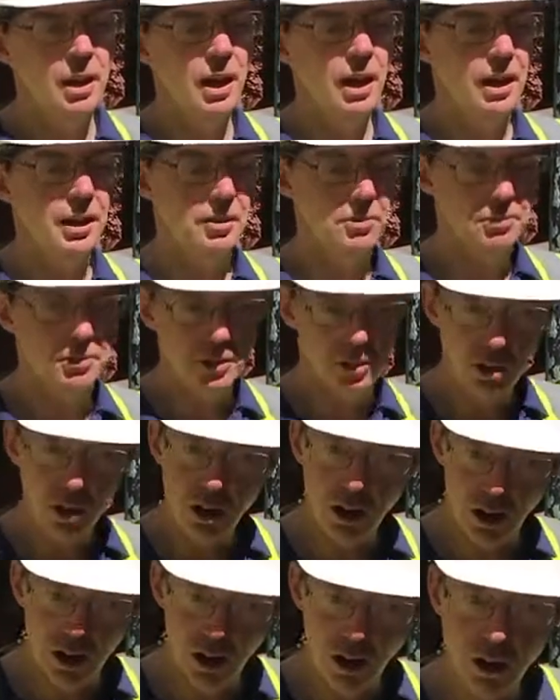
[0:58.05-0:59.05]
And if there
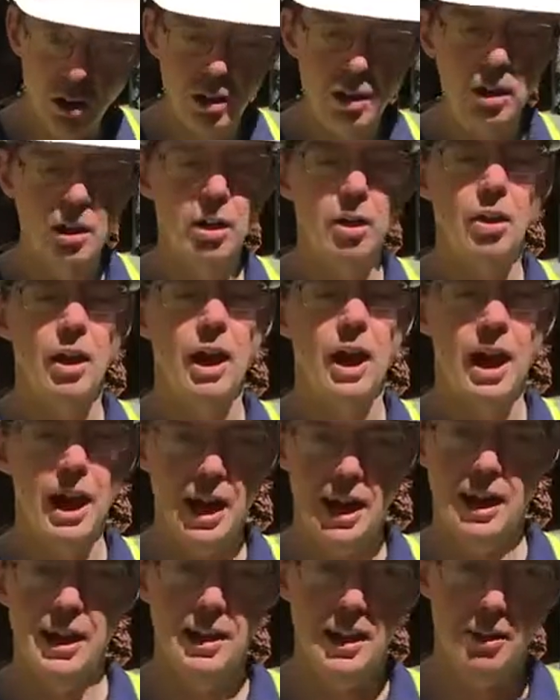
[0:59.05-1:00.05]
are,
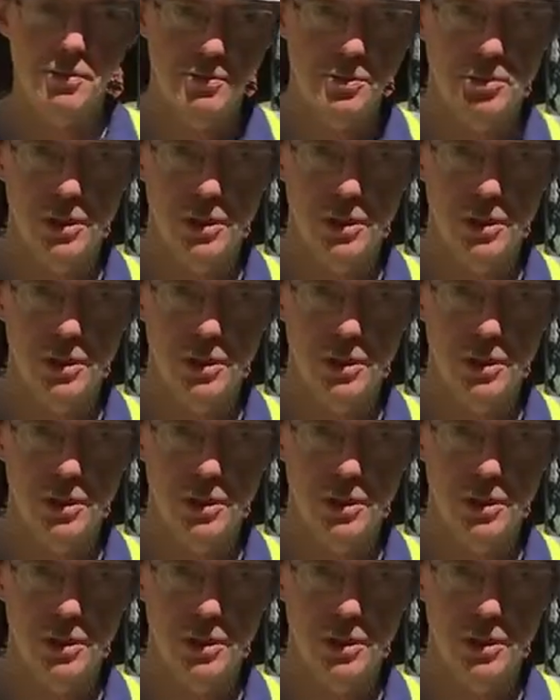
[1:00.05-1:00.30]
I have to